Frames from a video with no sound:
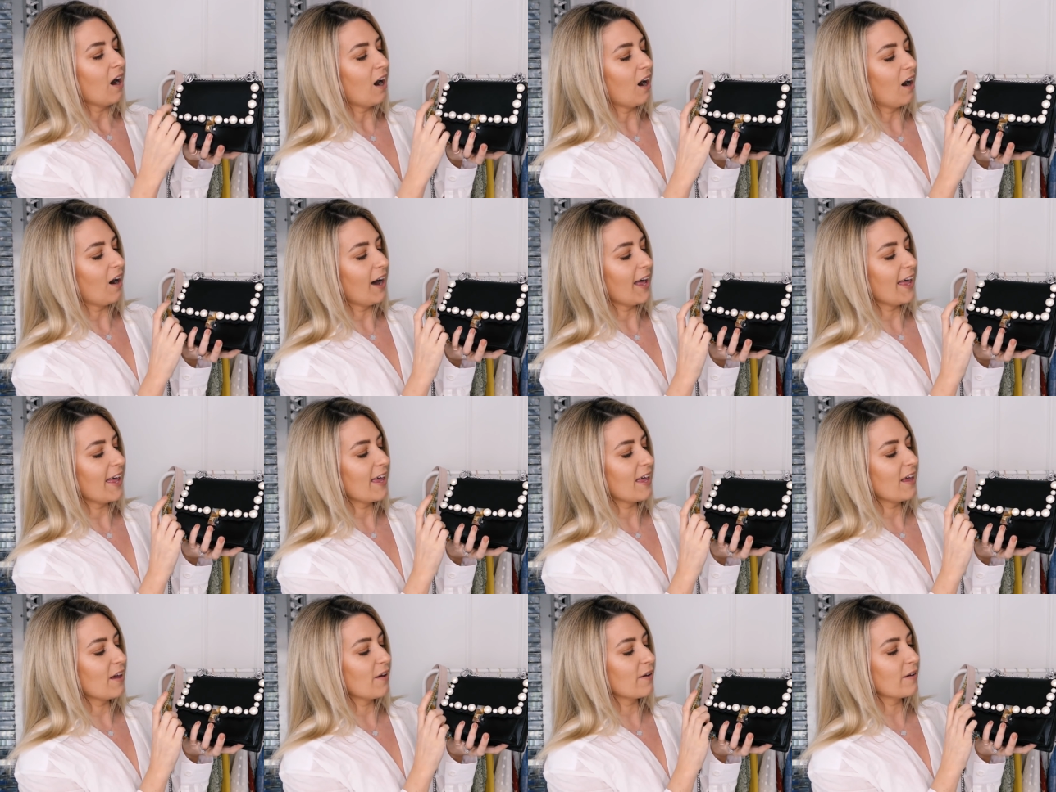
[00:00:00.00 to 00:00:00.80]

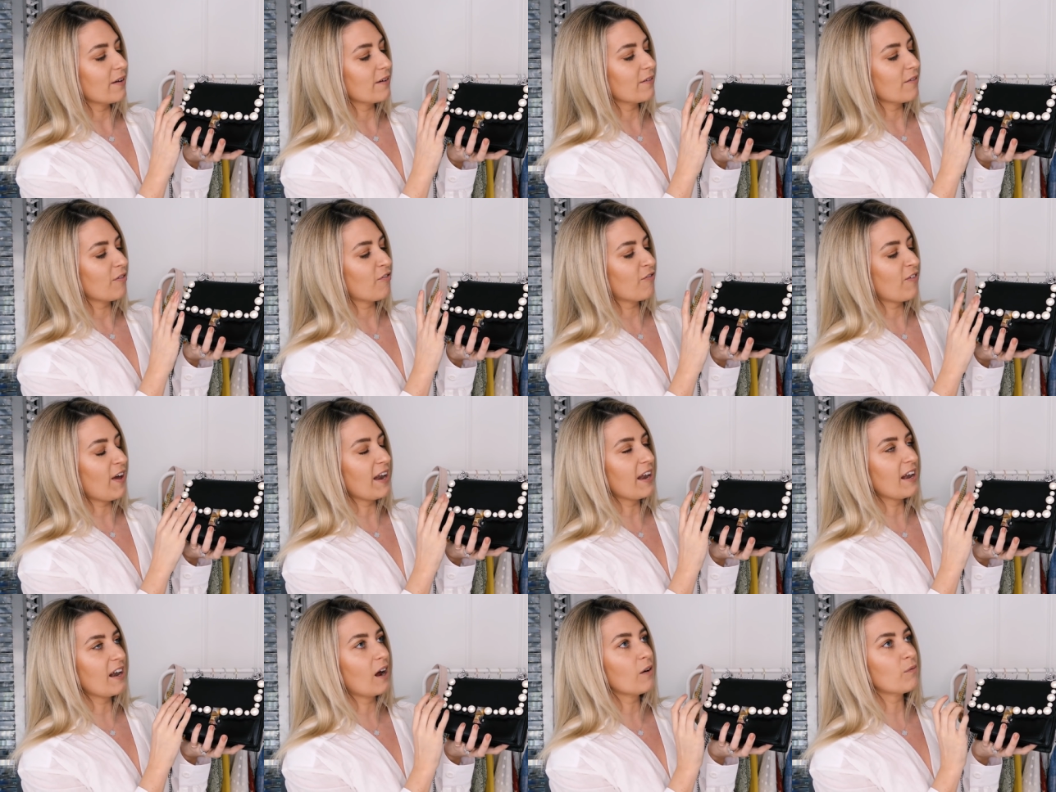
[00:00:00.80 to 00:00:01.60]
I
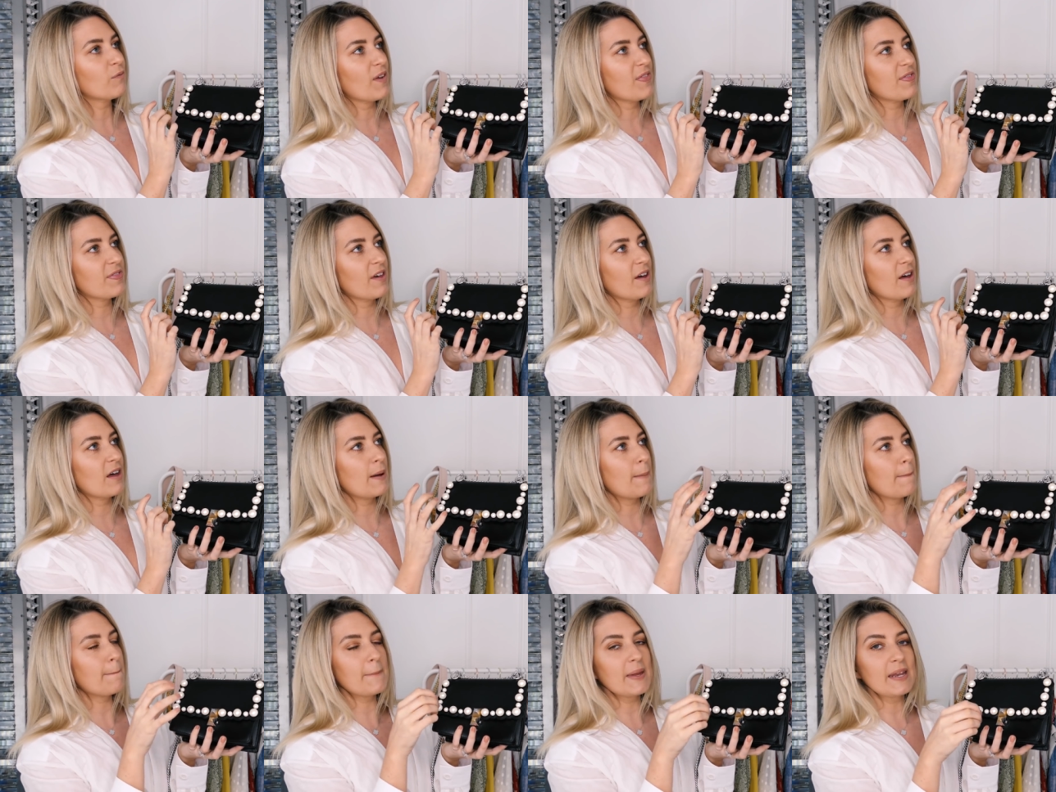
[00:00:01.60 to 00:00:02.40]
fell in love with
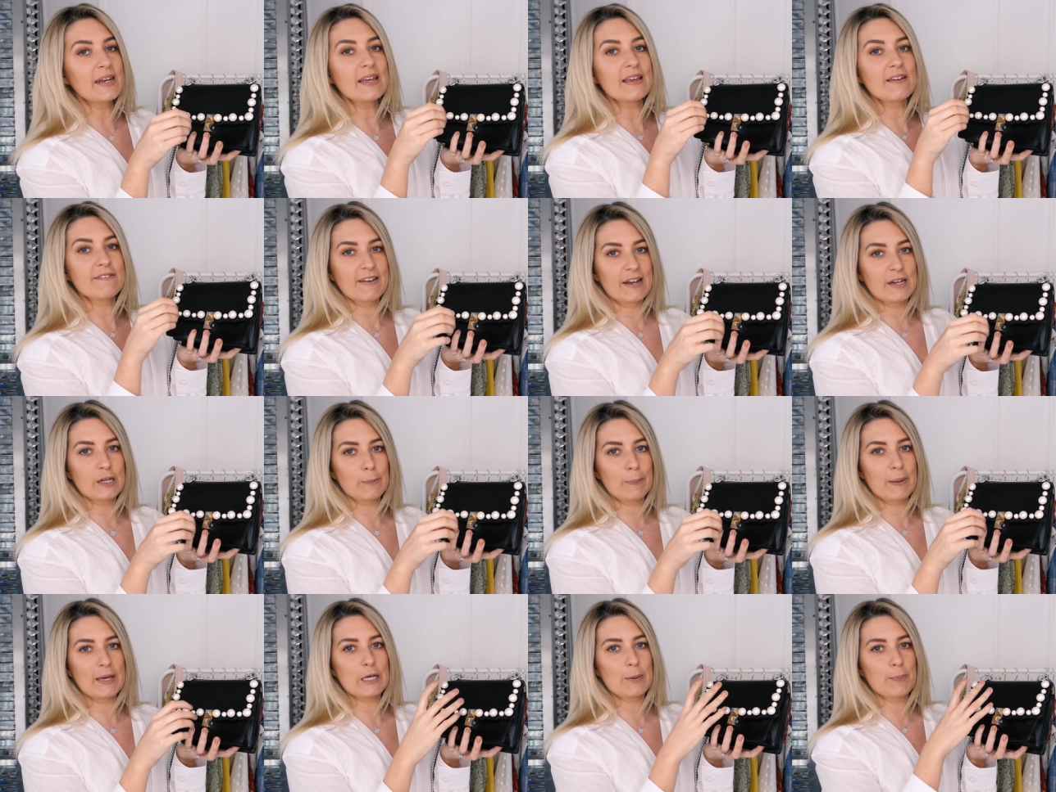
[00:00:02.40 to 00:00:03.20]
the mini
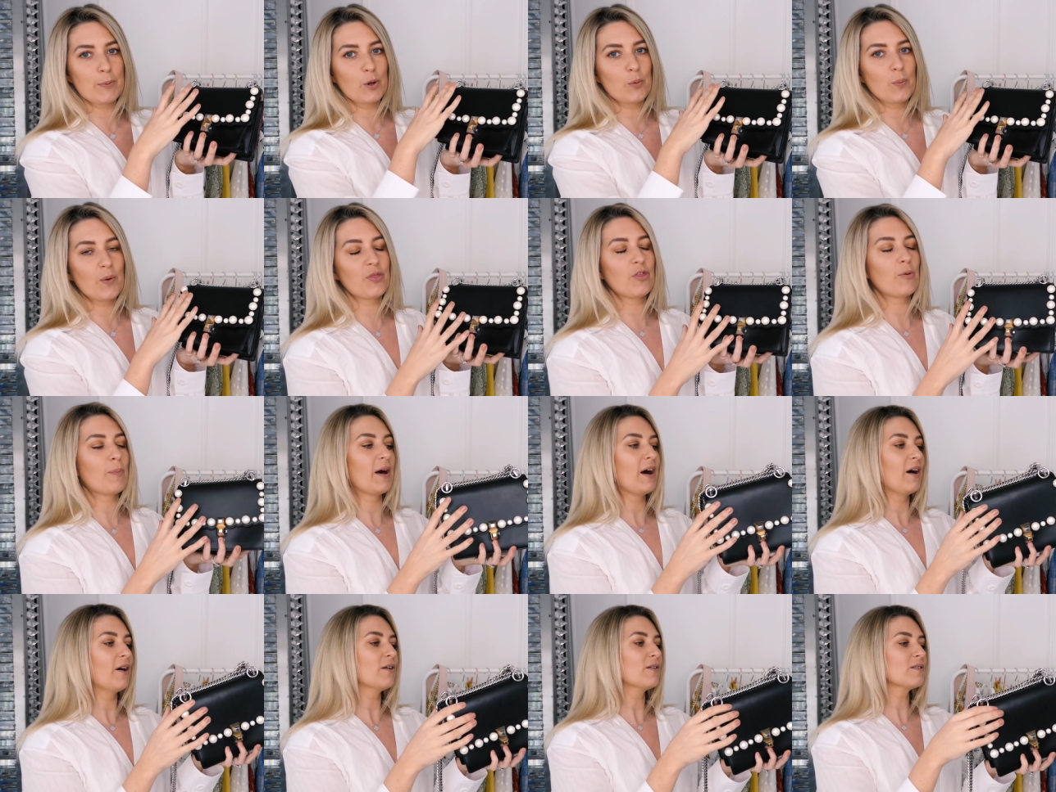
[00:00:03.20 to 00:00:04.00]
Fendi Peekaboo with the
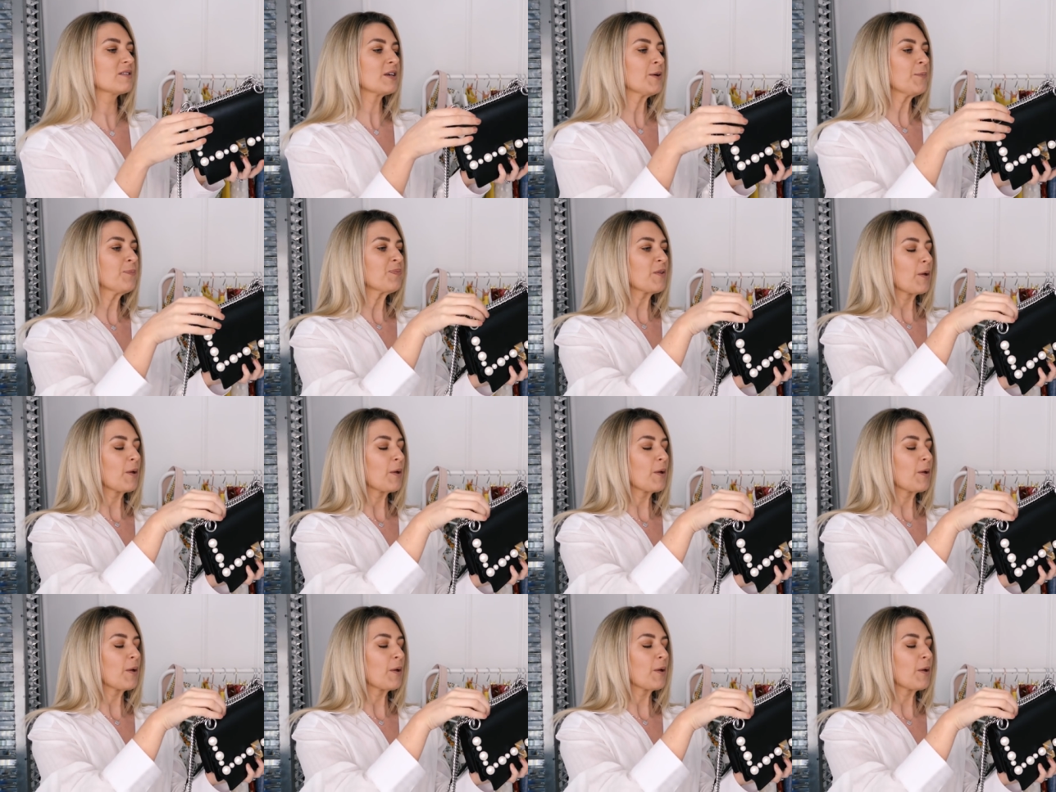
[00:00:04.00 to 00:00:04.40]
pearls,